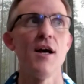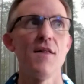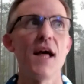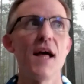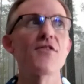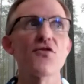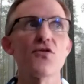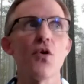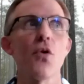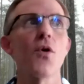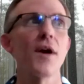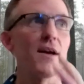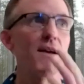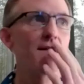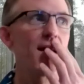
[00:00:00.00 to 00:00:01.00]
that
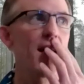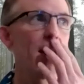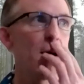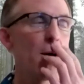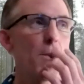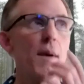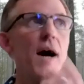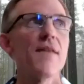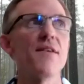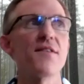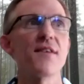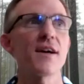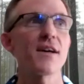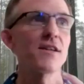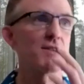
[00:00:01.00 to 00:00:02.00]
story is how by the
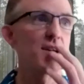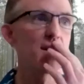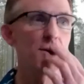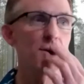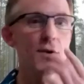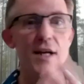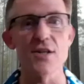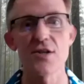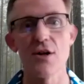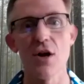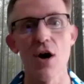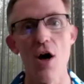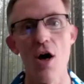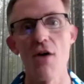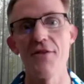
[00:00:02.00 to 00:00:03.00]
second generation,
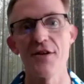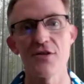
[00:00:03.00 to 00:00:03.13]
all the